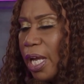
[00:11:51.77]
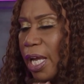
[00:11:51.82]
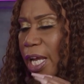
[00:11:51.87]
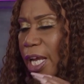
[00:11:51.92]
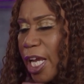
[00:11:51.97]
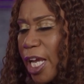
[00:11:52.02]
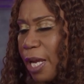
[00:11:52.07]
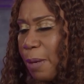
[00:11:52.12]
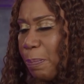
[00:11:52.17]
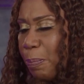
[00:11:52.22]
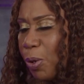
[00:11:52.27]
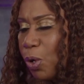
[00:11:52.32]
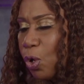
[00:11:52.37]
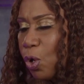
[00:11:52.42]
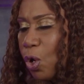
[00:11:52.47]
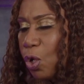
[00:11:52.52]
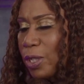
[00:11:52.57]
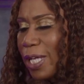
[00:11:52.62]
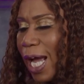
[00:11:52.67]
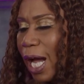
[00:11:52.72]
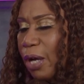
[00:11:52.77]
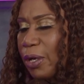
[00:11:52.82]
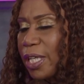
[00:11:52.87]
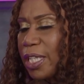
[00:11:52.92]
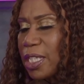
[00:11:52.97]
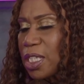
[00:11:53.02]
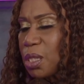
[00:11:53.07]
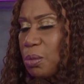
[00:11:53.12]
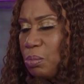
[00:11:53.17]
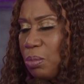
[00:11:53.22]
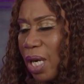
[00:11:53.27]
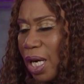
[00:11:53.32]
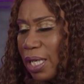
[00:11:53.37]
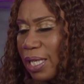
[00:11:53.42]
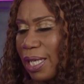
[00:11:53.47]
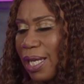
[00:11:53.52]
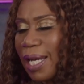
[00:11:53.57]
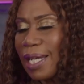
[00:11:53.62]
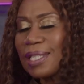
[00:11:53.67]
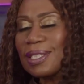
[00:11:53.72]
he pulled out his
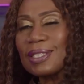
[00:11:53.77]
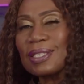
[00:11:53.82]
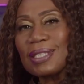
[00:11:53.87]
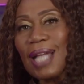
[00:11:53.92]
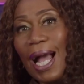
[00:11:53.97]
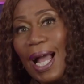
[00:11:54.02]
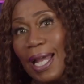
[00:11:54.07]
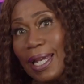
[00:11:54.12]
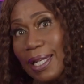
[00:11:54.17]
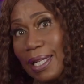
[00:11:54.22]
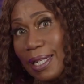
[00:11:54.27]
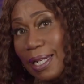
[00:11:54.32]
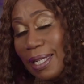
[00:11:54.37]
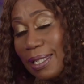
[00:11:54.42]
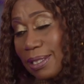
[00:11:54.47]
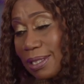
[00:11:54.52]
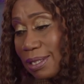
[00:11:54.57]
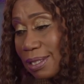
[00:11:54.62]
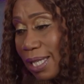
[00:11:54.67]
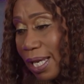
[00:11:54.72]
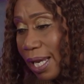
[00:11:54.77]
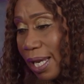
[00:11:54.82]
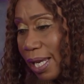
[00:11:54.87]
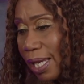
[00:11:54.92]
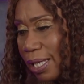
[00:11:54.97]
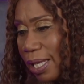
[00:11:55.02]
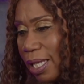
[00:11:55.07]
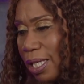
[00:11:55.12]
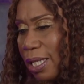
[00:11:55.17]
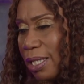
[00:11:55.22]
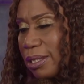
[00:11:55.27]
money, excited, and said,